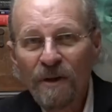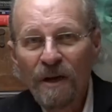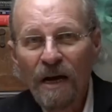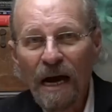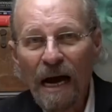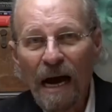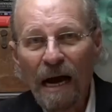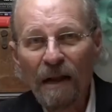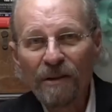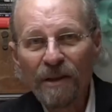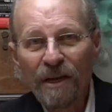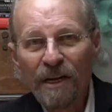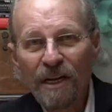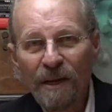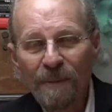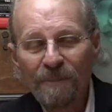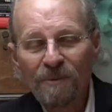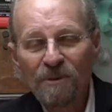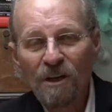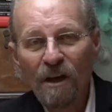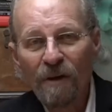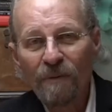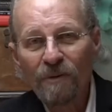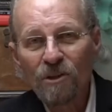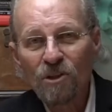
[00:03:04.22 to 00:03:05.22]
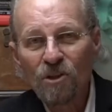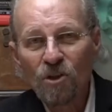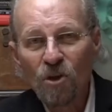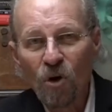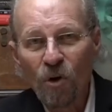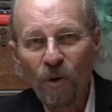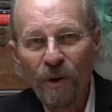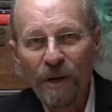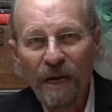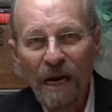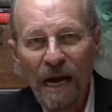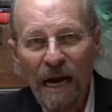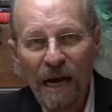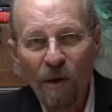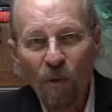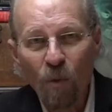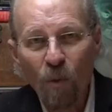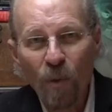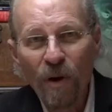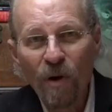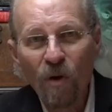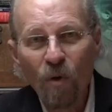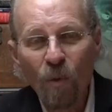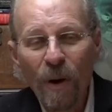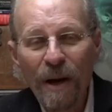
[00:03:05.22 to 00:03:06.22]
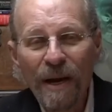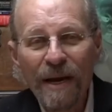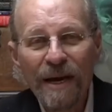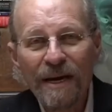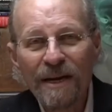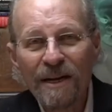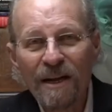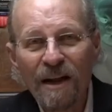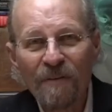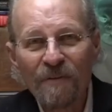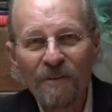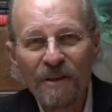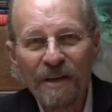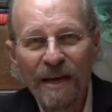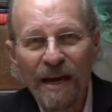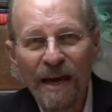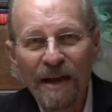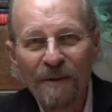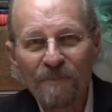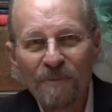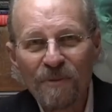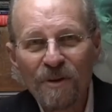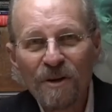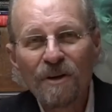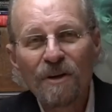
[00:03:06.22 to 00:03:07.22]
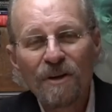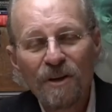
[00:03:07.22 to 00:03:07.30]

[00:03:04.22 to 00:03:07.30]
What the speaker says: I'll let him tell the story. I will weigh in on the end.